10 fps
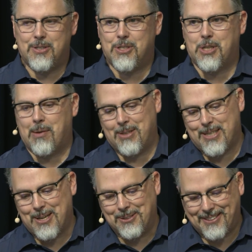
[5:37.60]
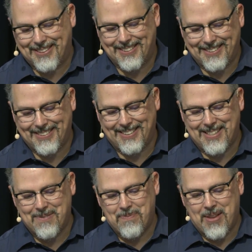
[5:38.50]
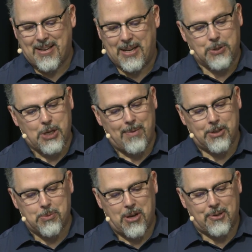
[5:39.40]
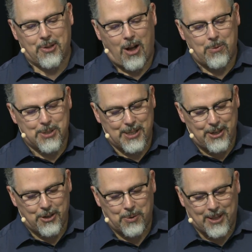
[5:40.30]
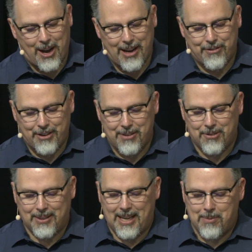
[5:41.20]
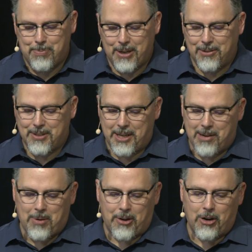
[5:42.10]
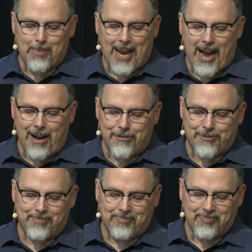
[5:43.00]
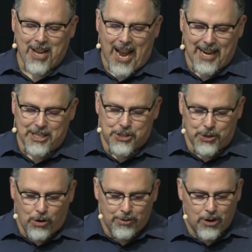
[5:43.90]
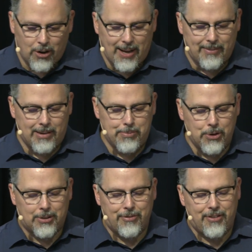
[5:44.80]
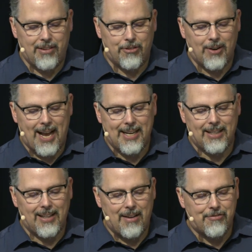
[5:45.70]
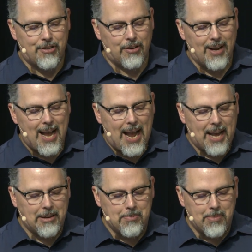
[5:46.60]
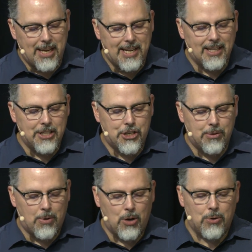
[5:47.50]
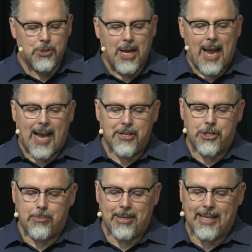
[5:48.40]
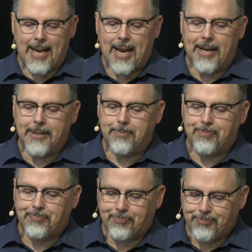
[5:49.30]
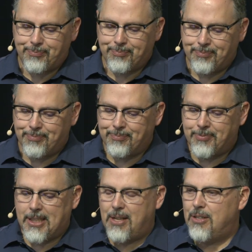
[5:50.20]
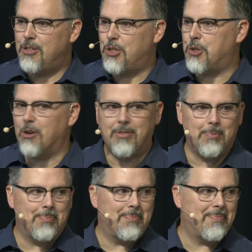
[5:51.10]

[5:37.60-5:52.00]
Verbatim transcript: Simon's house. Now, Simon's mother in law was ill with a high fever, and they appealed to him on her behalf. And he stood over her and rebuked the fever, and it left her. And immediately she rose and she began to serve him.